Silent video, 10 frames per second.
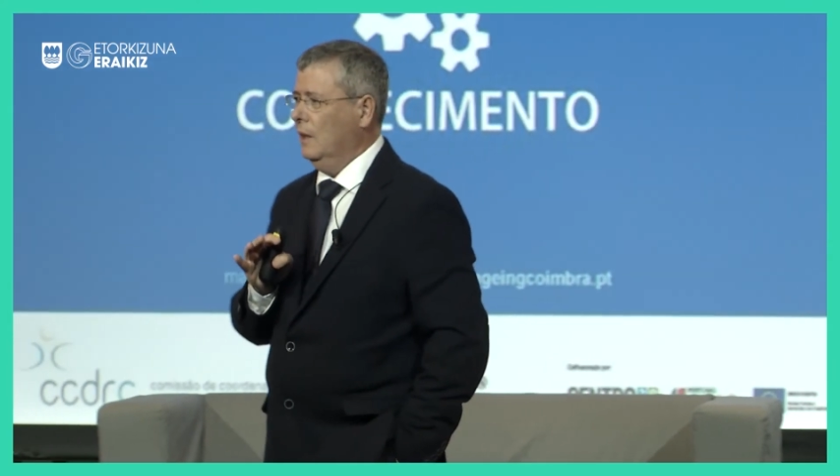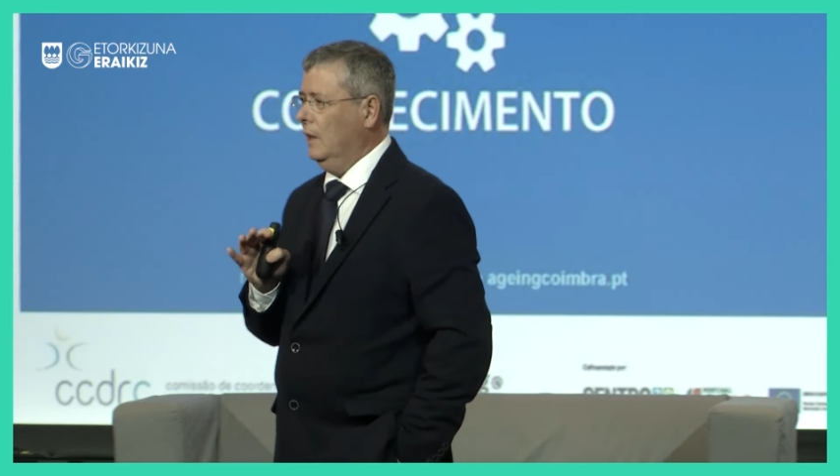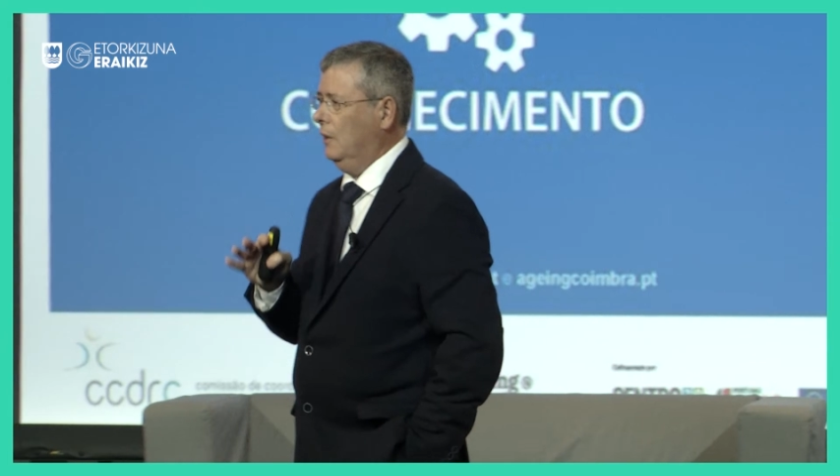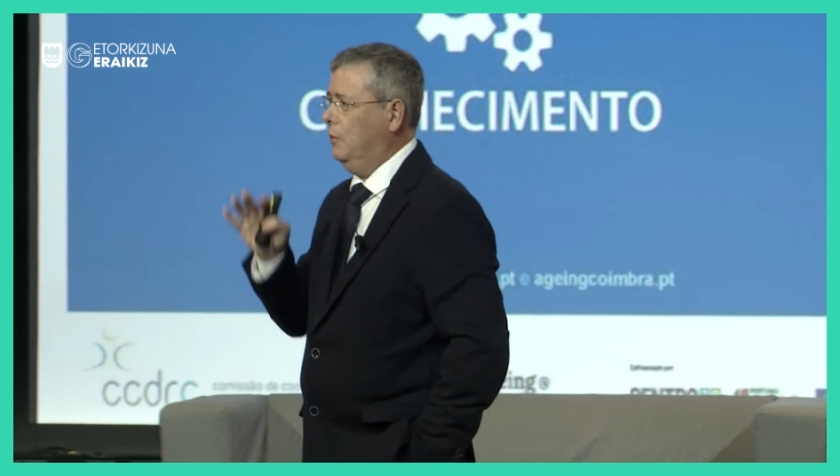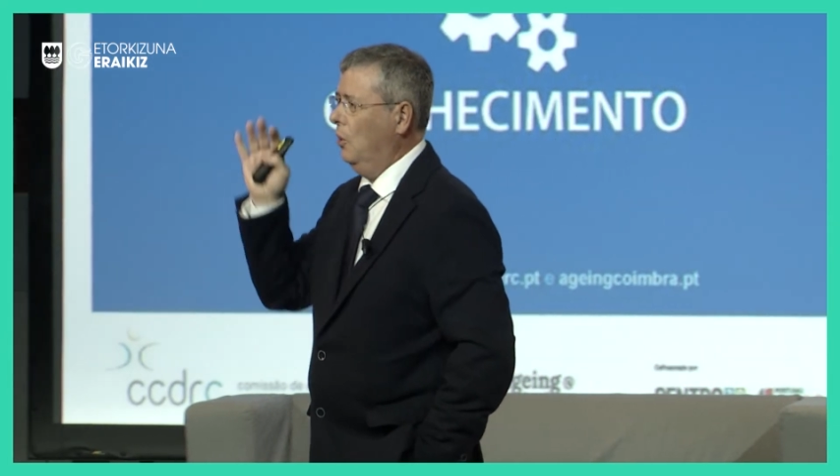
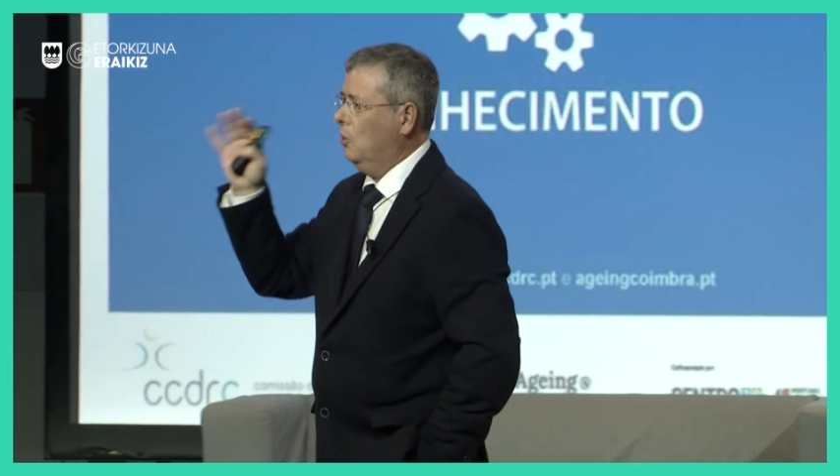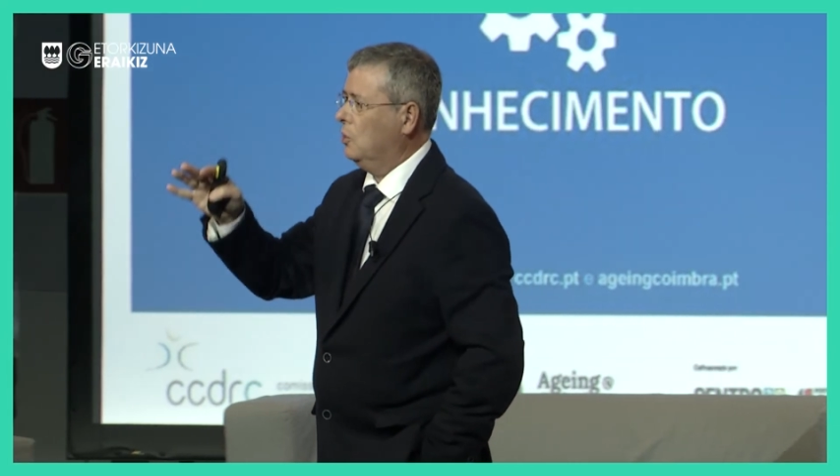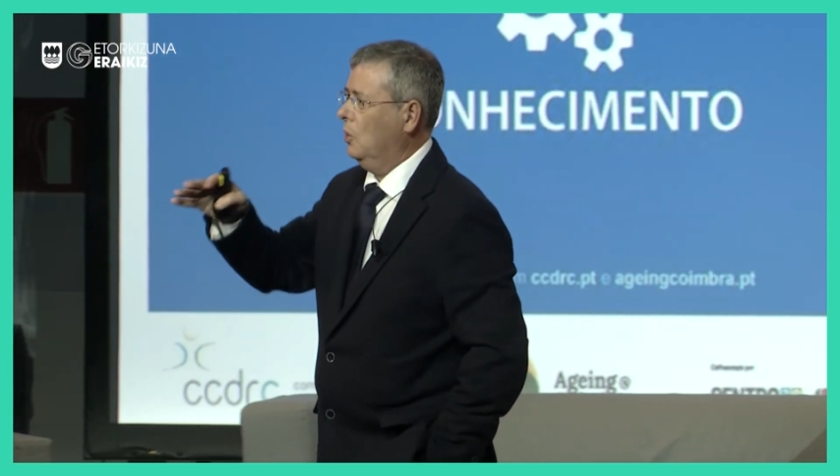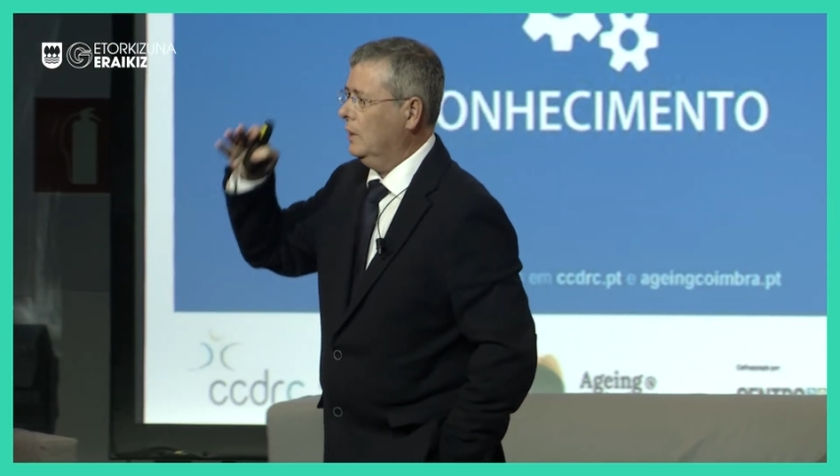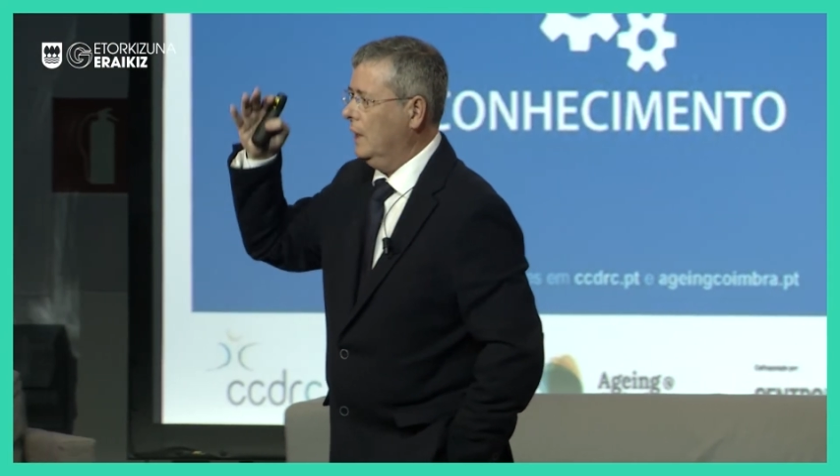that
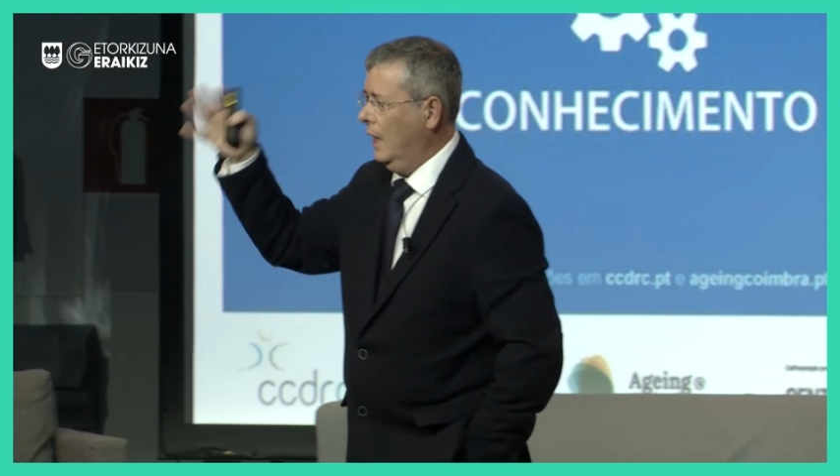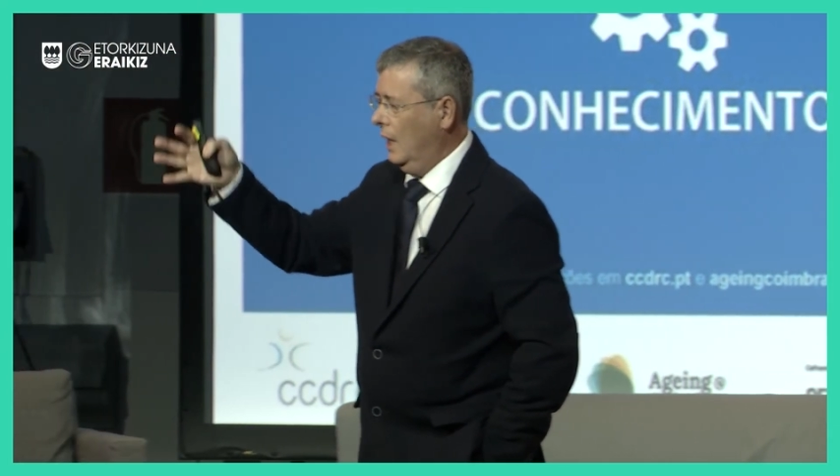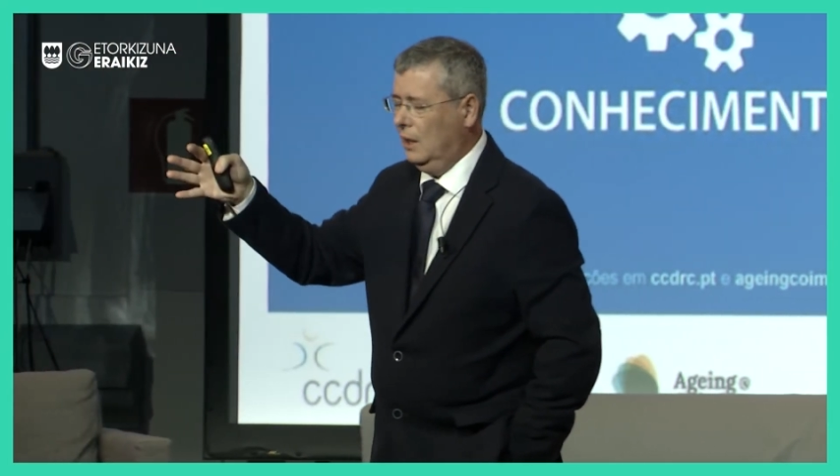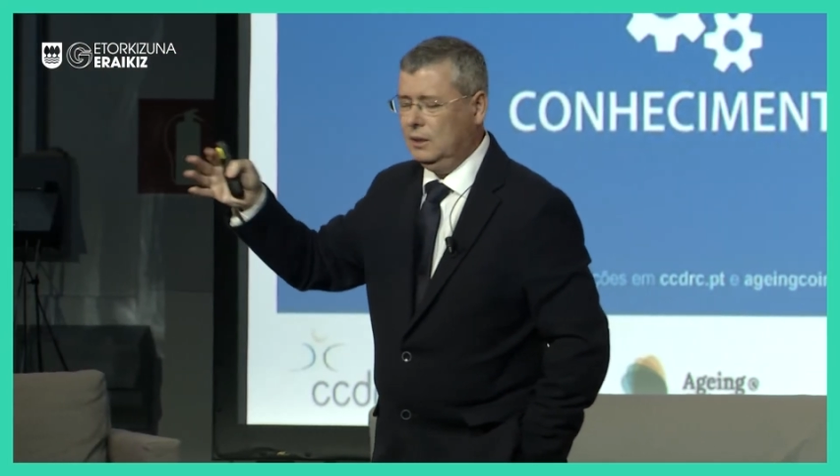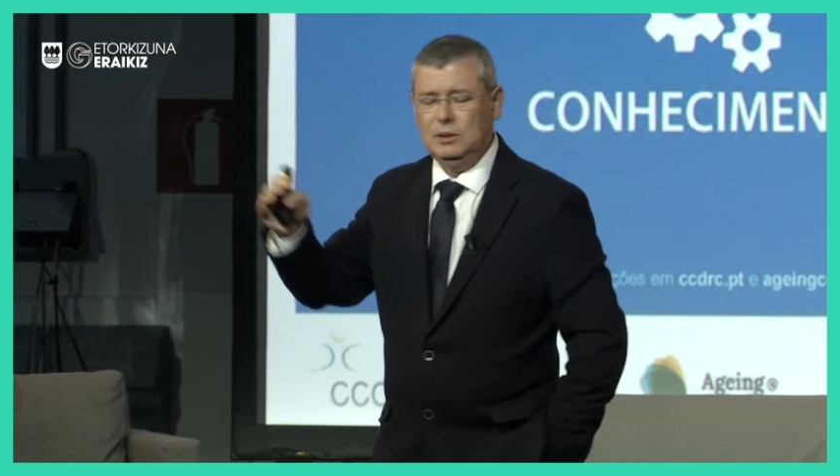focus on
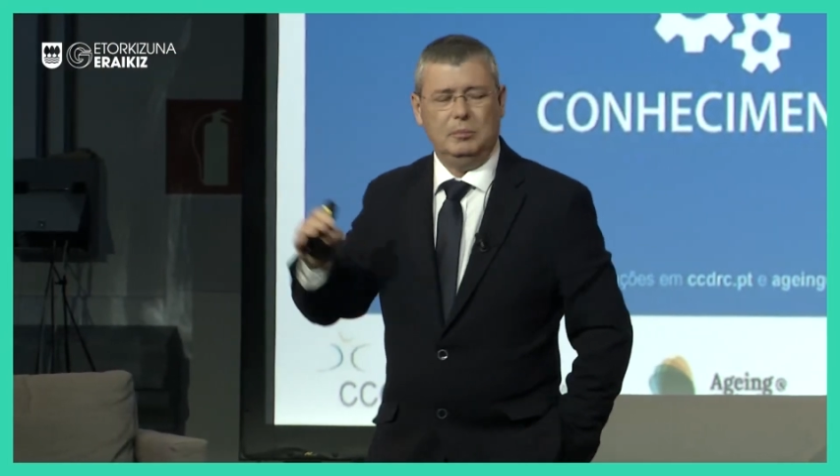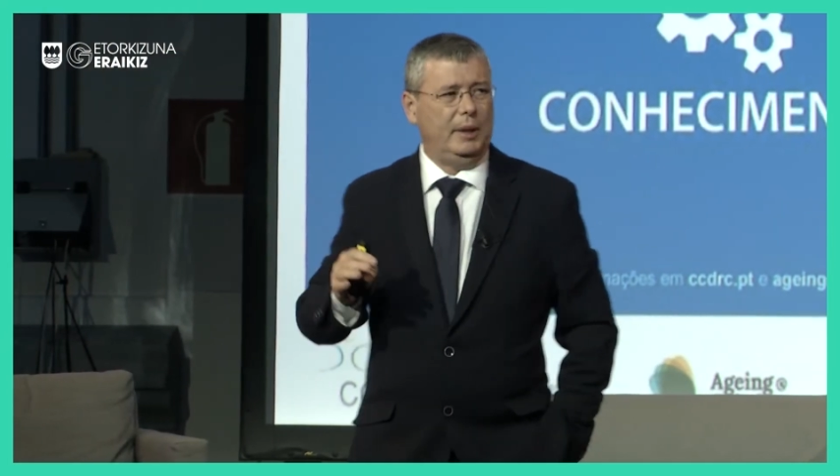health,